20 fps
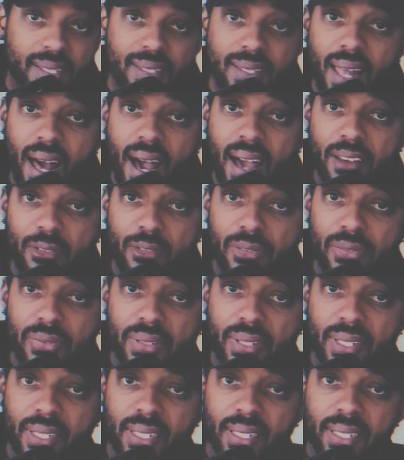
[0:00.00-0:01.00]
is
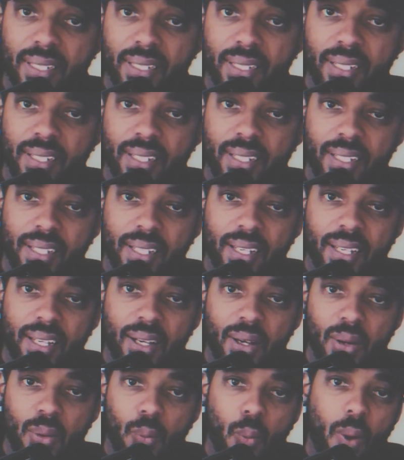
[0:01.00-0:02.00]
life?
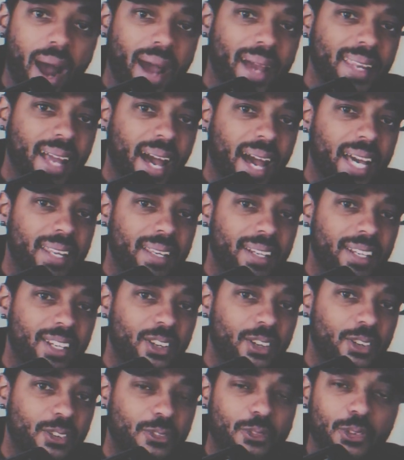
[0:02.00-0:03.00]
Why not
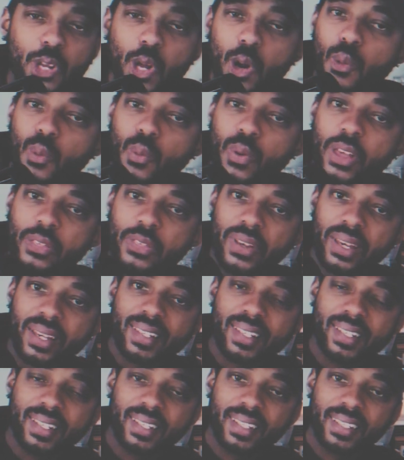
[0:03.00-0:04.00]
flow with
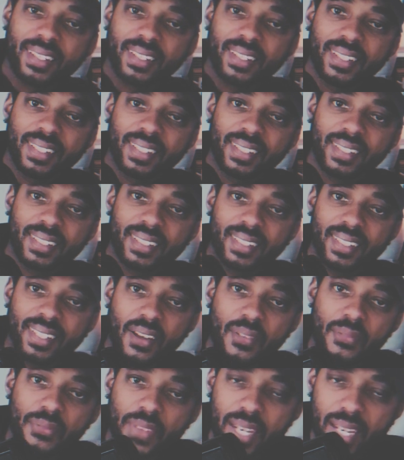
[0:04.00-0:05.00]
it
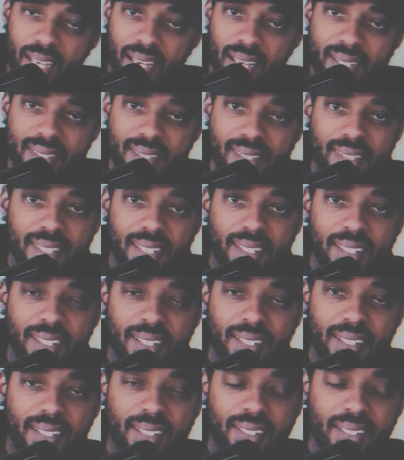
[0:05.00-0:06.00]
then against it?
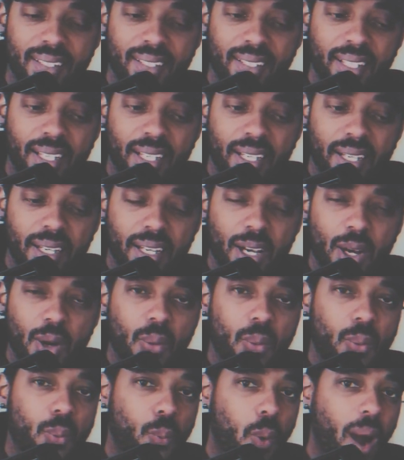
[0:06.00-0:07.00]

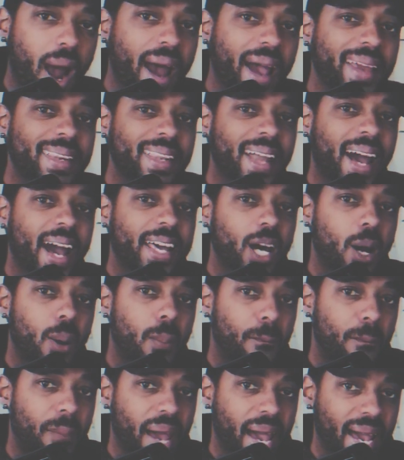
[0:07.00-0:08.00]
Why not
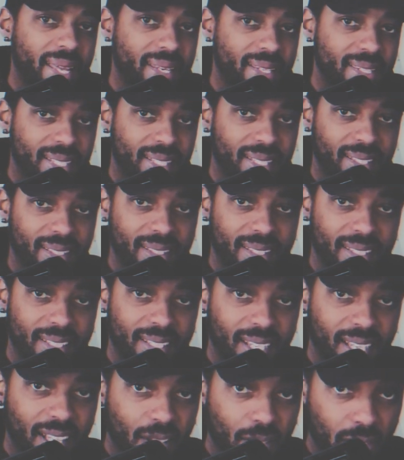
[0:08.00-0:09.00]

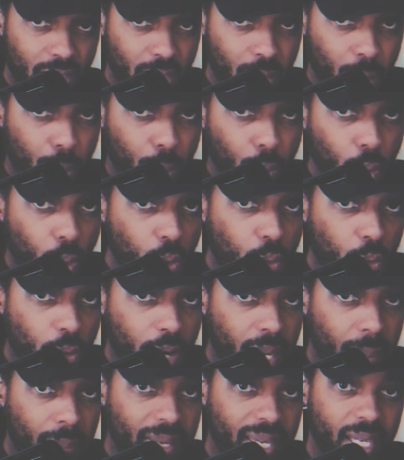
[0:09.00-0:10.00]
abandon the
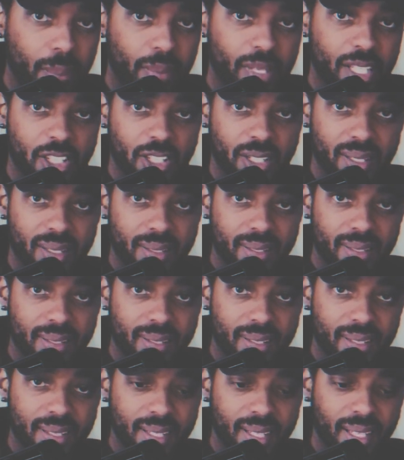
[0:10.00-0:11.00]
program
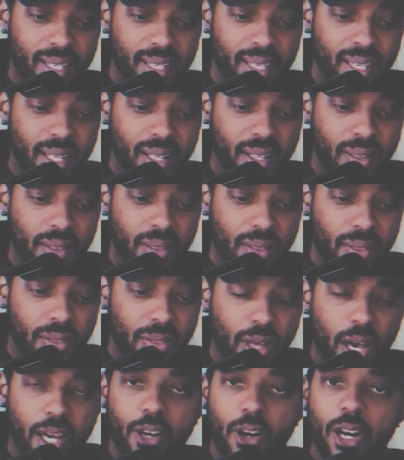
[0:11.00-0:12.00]
images
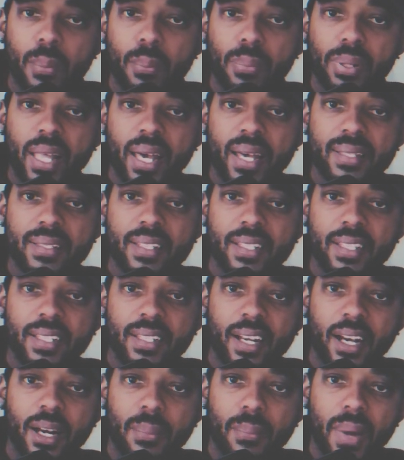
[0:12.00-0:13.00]
that are
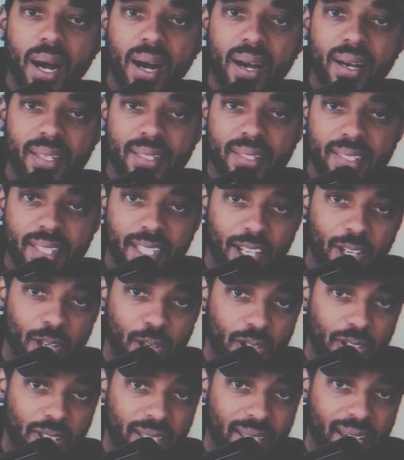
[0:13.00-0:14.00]
implanted in our minds at
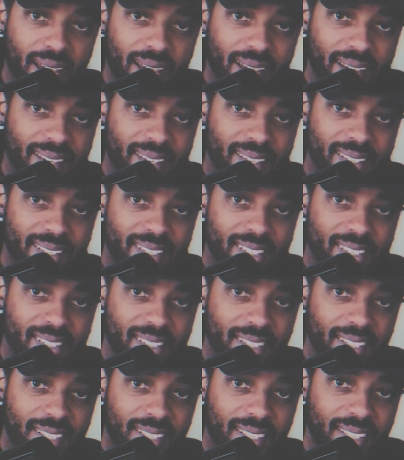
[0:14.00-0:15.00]
an early
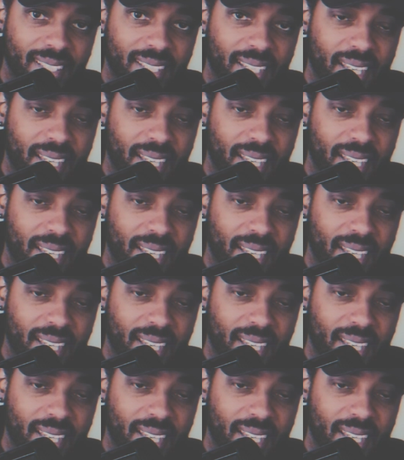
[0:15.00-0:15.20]
age?